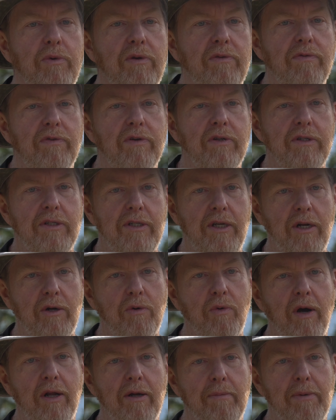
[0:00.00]
We've seen
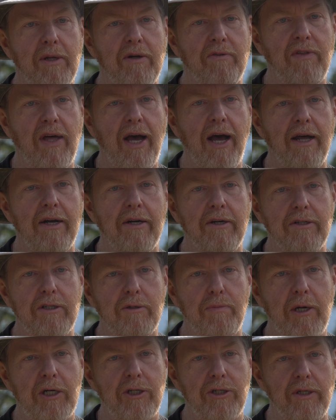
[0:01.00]
quite a bit of that, and
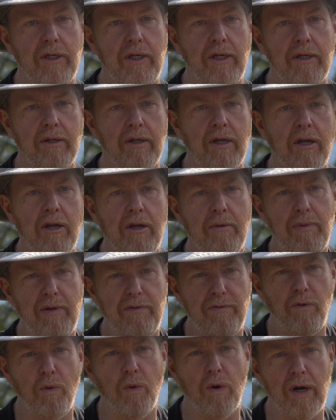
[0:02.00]
especially
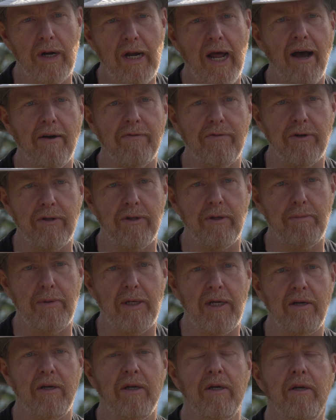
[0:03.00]
before and after the
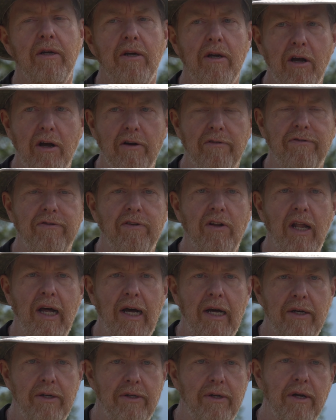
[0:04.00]
big
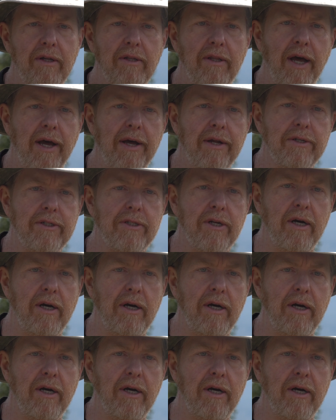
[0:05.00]
flood that